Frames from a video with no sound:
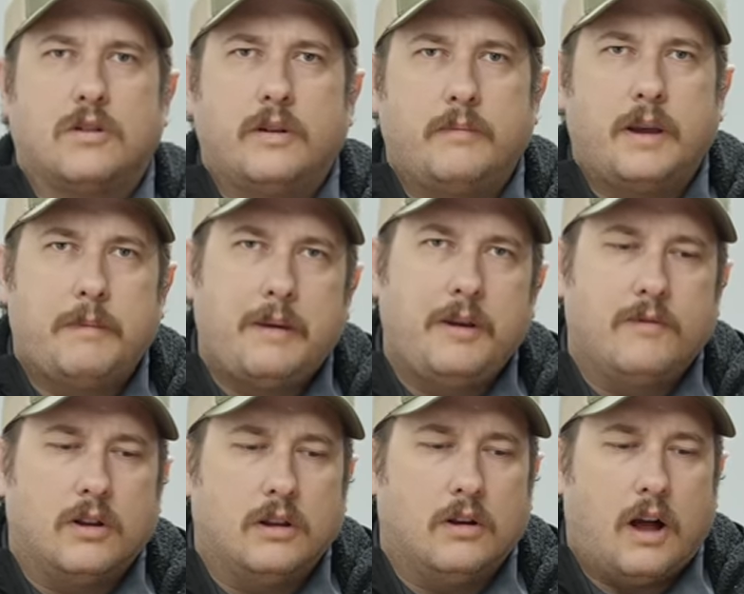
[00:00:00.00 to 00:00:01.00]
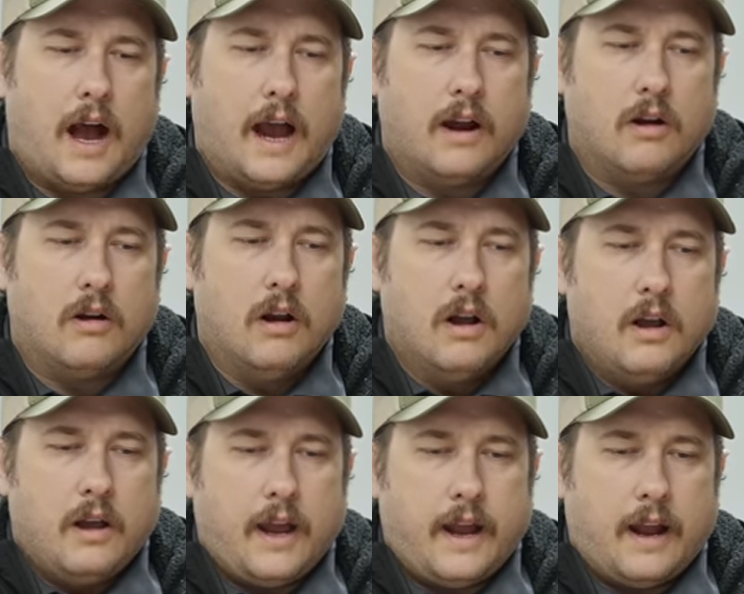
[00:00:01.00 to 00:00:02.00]
or maybe even a little higher,
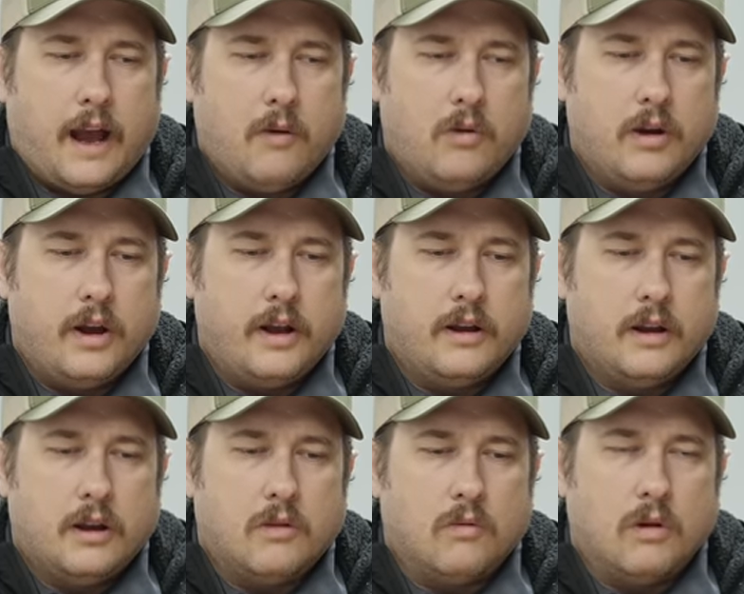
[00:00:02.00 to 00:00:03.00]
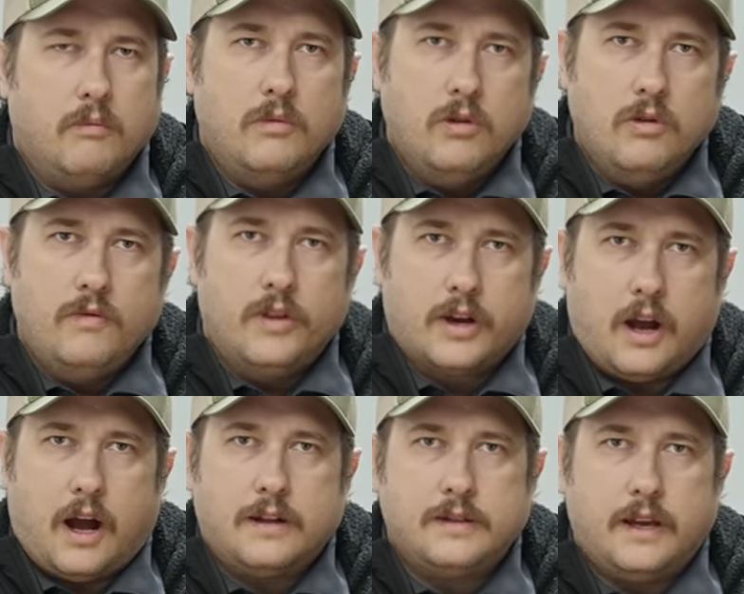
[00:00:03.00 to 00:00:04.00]
and I would remove the
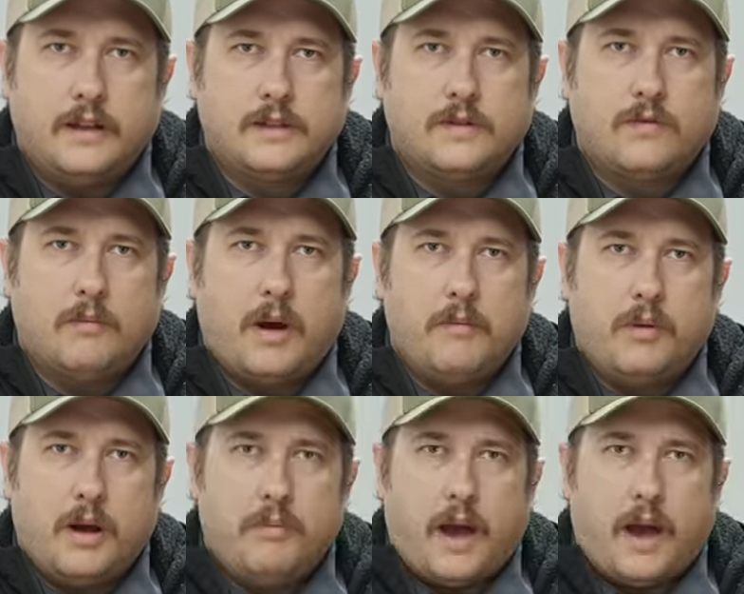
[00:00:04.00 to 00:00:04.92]
contents from my butt